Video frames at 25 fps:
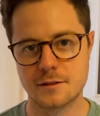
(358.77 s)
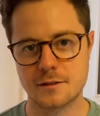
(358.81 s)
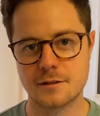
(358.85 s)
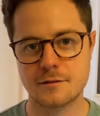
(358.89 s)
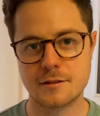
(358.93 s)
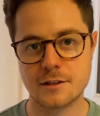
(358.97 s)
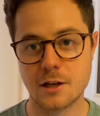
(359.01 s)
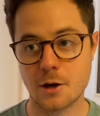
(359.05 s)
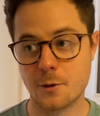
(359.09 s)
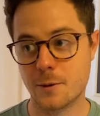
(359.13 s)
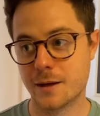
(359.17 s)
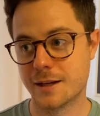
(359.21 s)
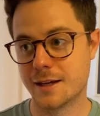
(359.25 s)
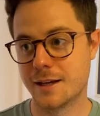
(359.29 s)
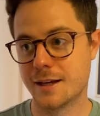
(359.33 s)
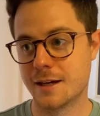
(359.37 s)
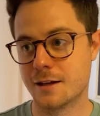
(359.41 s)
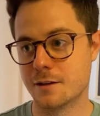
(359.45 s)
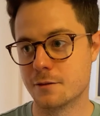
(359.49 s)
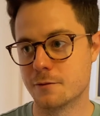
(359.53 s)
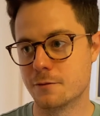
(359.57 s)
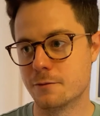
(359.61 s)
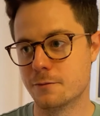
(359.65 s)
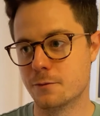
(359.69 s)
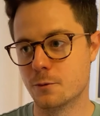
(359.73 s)
going
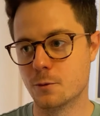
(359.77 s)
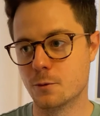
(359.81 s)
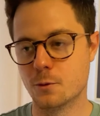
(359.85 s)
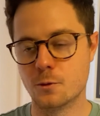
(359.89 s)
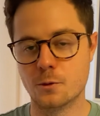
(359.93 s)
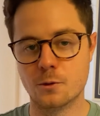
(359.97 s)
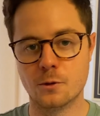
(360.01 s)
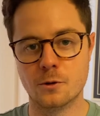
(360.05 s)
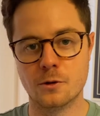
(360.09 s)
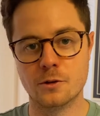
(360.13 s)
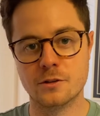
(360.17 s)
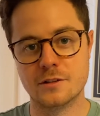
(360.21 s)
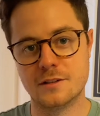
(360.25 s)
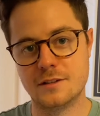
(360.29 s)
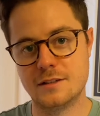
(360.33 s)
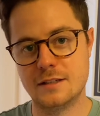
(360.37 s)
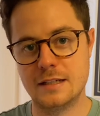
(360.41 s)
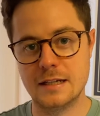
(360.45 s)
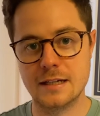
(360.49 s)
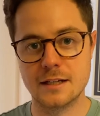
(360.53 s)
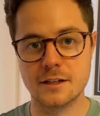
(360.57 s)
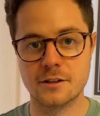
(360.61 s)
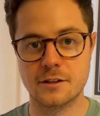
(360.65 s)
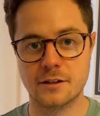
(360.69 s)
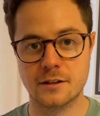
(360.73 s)
out for
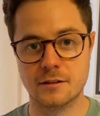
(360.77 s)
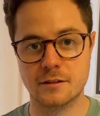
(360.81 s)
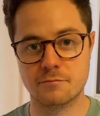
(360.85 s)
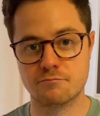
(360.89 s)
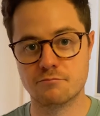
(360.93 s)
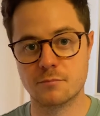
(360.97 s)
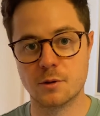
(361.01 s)
dinner